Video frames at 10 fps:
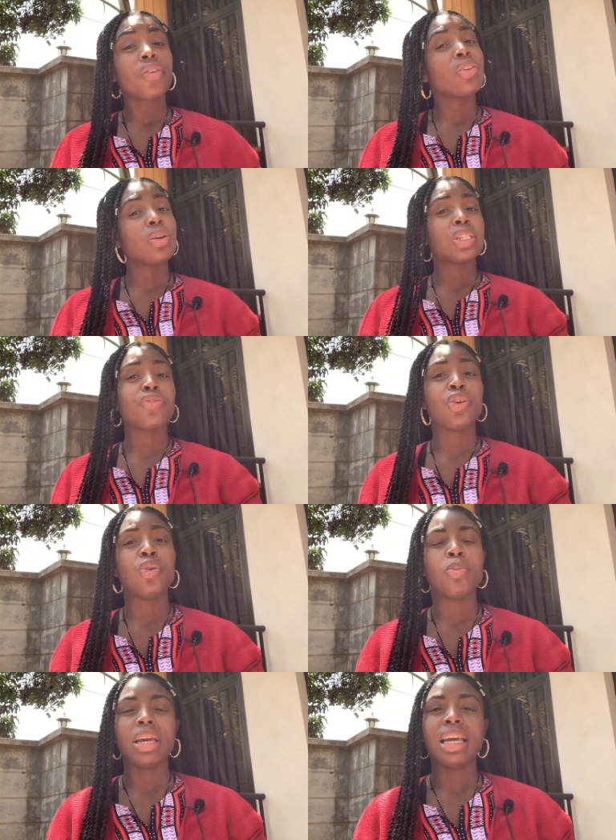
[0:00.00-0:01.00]
For those of you who
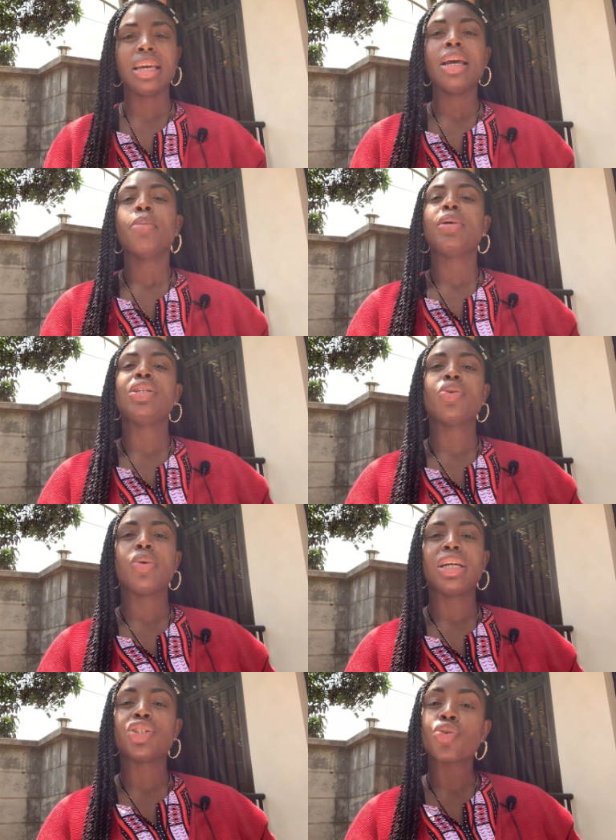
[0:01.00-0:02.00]
may be
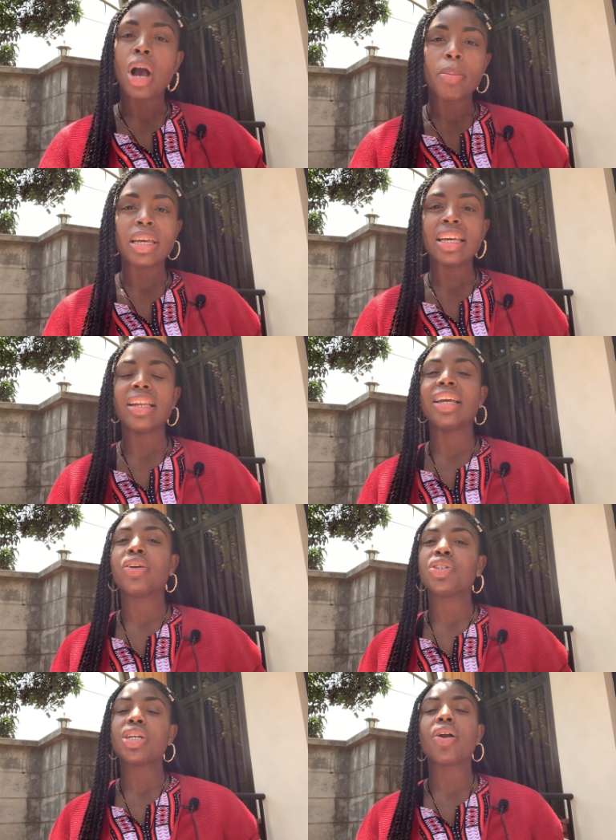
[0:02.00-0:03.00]
doing trauma healing or
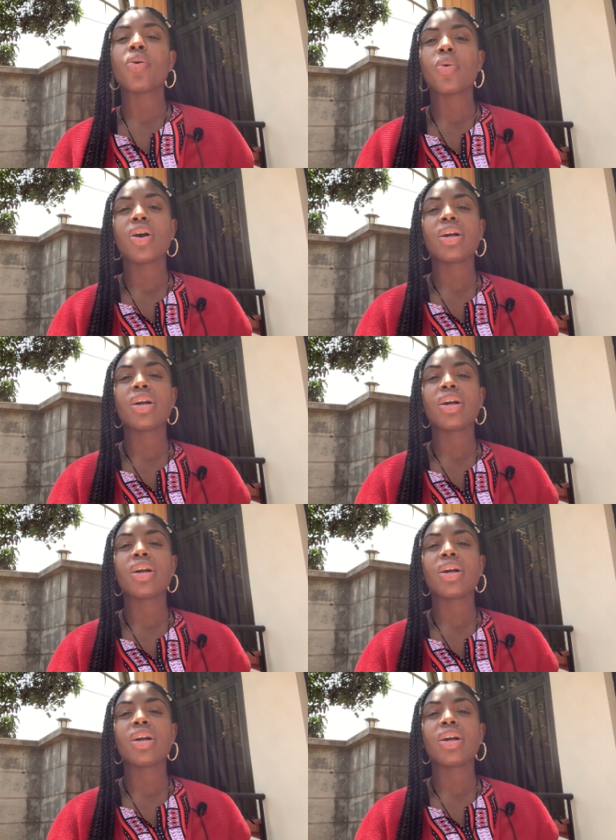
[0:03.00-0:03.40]
shadow work,